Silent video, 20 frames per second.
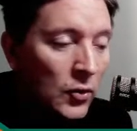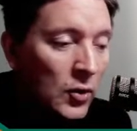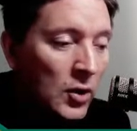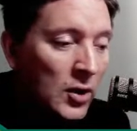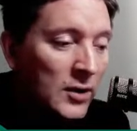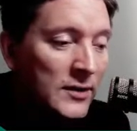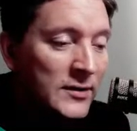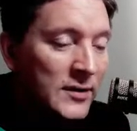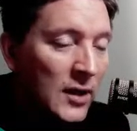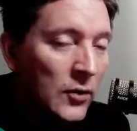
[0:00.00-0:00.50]

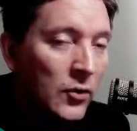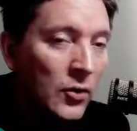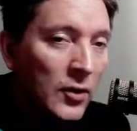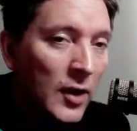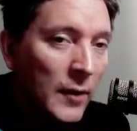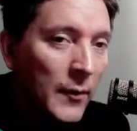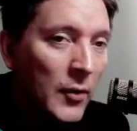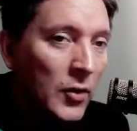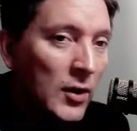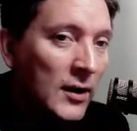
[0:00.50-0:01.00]
cutting down on
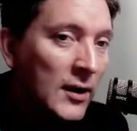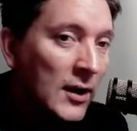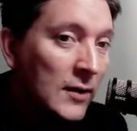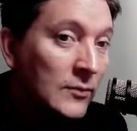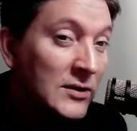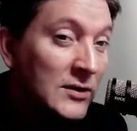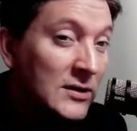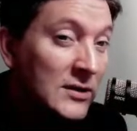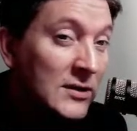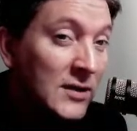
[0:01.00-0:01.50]
the amount of
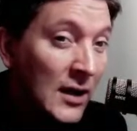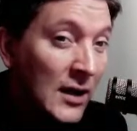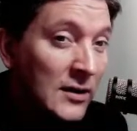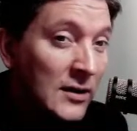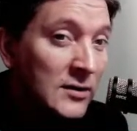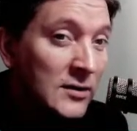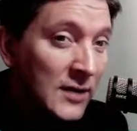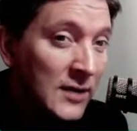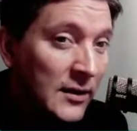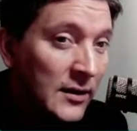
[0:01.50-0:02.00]
games he
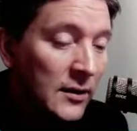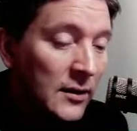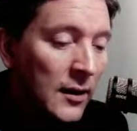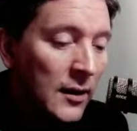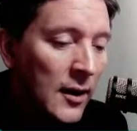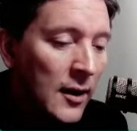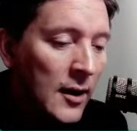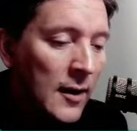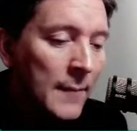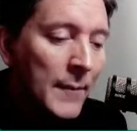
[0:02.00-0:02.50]
starts, certainly,